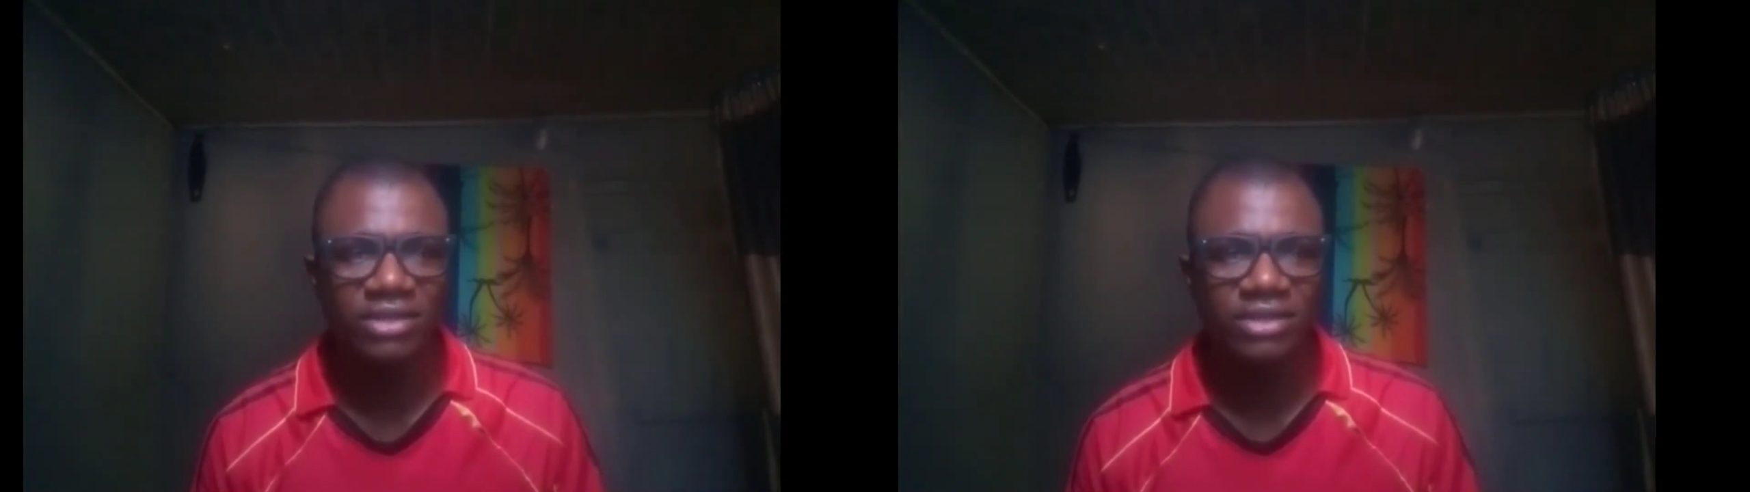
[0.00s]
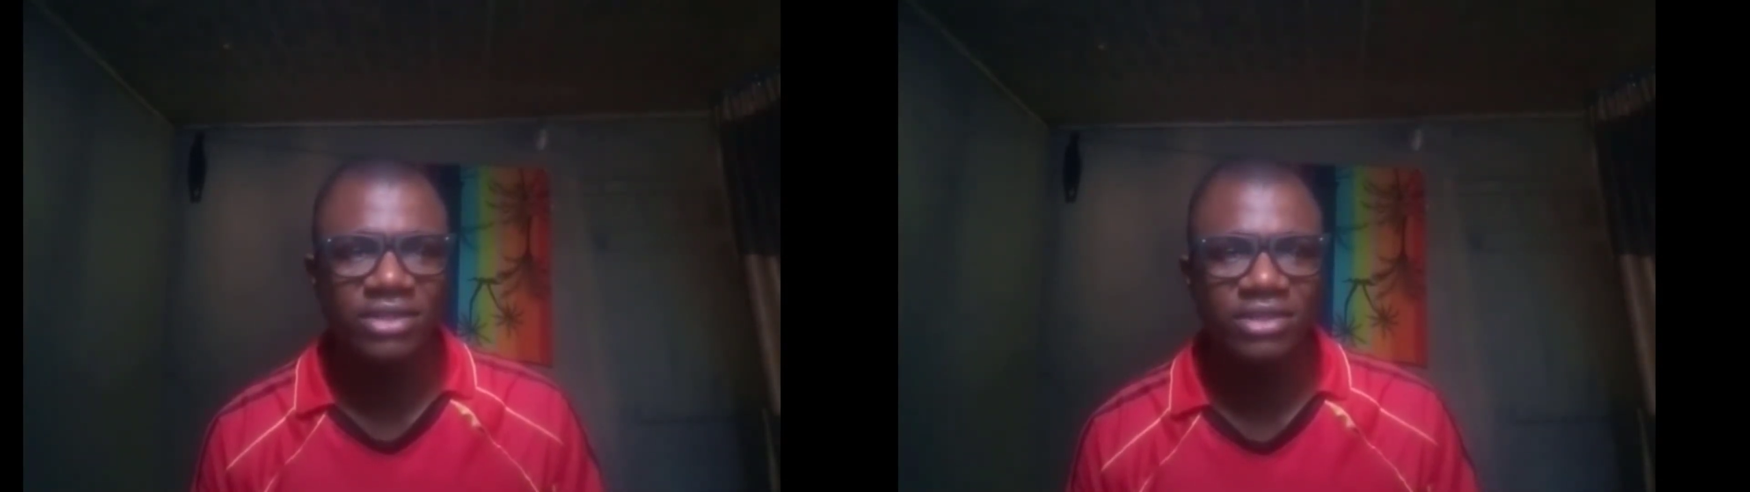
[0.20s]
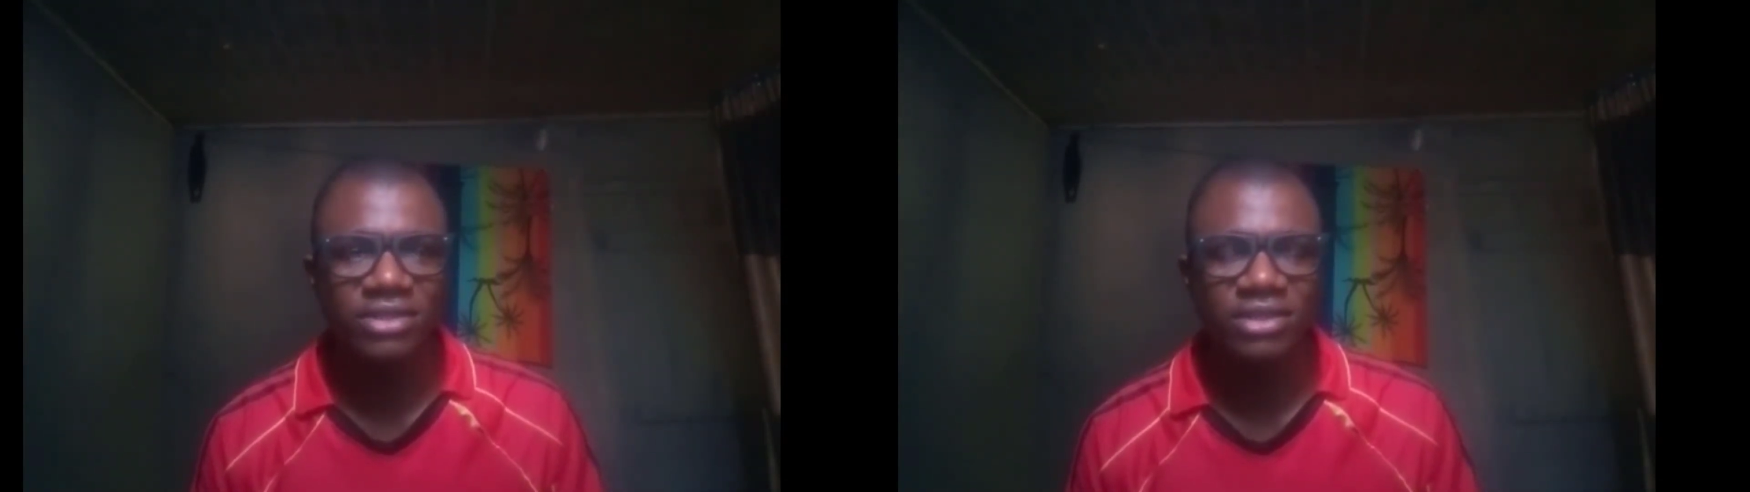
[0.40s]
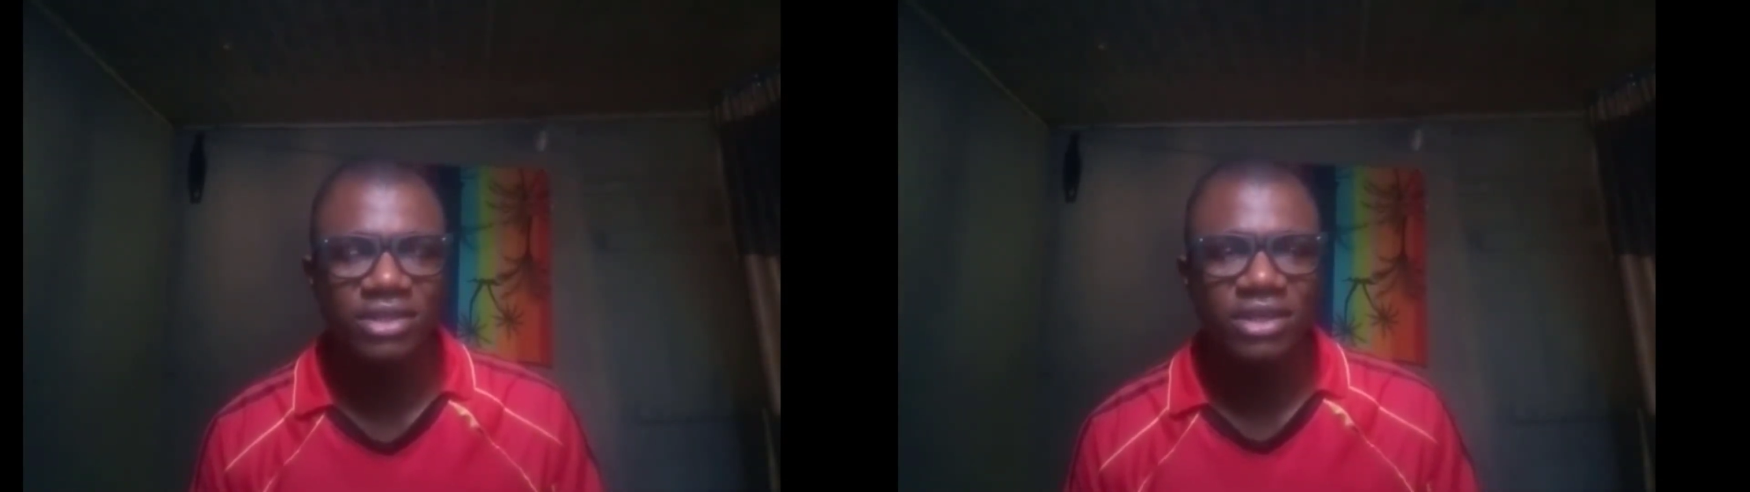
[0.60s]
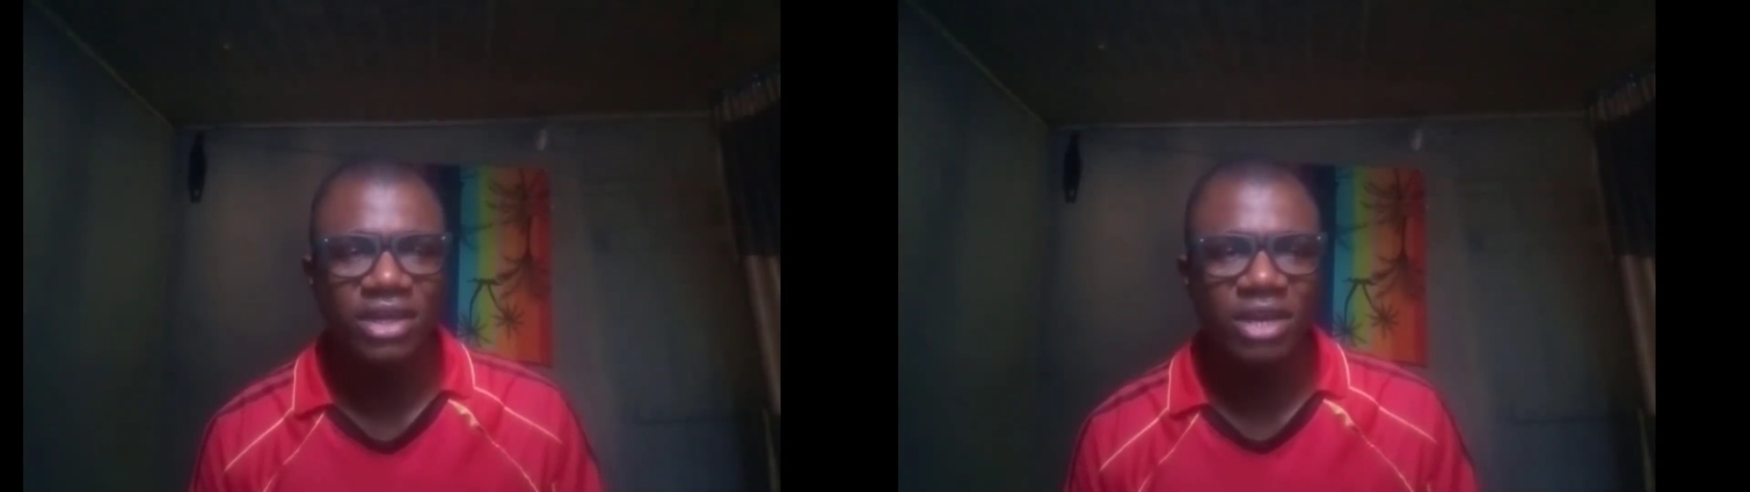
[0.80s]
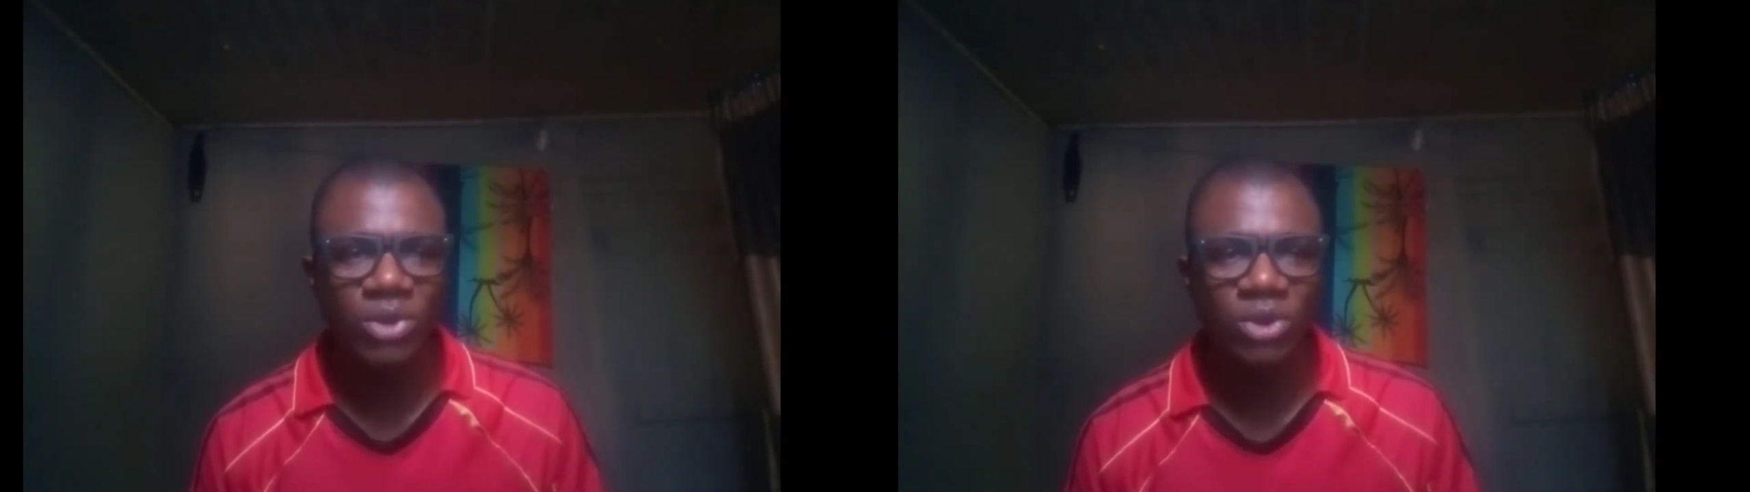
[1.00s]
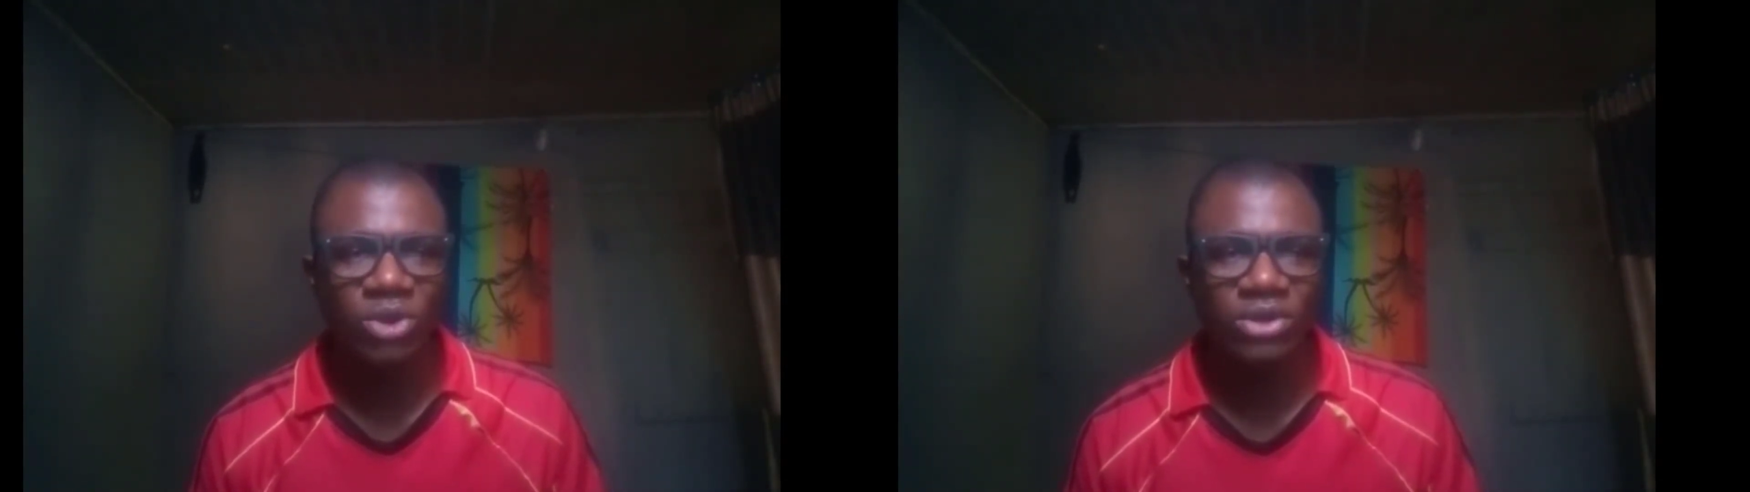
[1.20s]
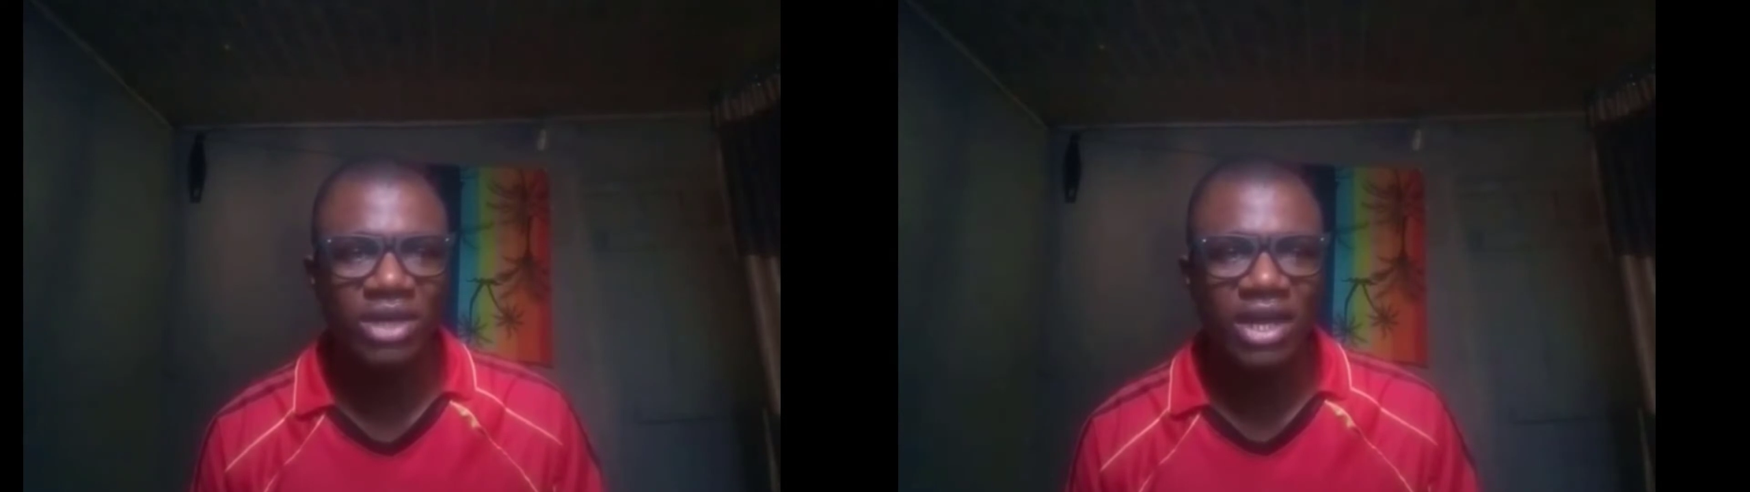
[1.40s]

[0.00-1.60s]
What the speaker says: this period